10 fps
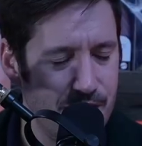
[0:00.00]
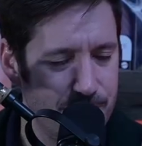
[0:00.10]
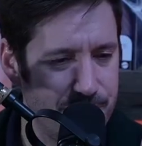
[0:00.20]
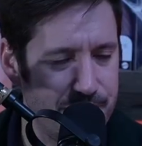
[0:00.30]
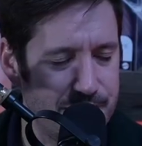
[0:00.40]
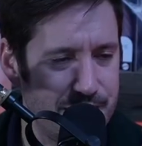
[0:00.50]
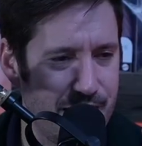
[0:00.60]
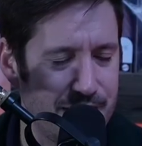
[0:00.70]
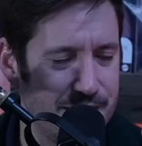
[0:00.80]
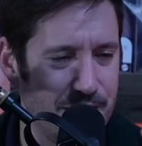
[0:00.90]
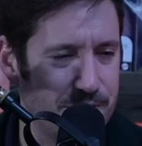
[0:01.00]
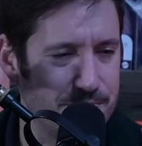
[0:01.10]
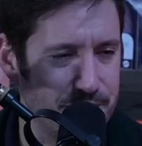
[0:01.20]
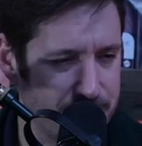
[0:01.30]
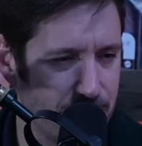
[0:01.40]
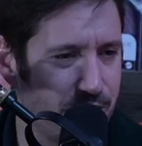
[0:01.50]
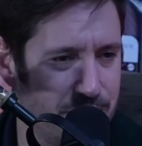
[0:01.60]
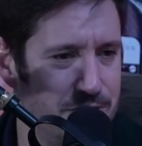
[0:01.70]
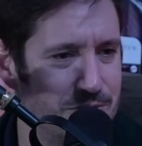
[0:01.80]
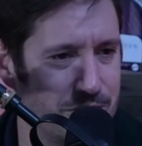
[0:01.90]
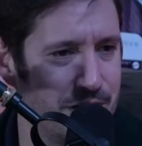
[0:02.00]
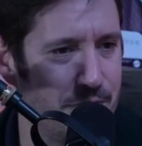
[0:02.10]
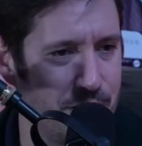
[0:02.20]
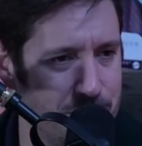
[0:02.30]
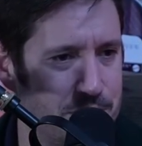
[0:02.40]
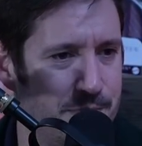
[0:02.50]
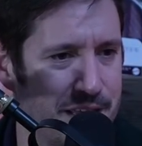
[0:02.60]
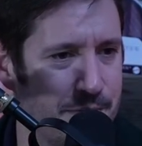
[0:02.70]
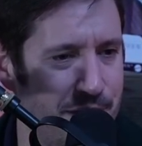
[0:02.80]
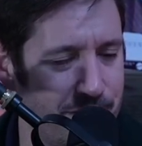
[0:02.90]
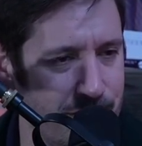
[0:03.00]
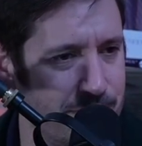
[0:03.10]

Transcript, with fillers: But yeah, no. Political cartoons are dumb. No one should make them ever.